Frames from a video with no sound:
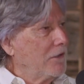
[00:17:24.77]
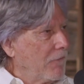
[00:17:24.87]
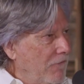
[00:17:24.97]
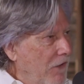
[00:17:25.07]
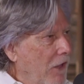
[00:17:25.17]

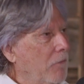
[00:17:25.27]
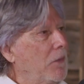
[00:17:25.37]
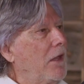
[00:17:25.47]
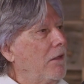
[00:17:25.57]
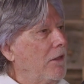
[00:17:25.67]

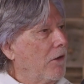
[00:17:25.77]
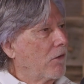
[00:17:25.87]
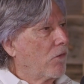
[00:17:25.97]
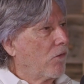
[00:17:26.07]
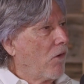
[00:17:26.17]
developing their
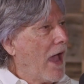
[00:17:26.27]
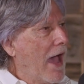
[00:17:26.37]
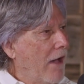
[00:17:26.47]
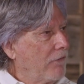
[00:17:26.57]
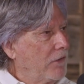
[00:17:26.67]

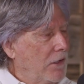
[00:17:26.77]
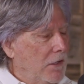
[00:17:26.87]
craft.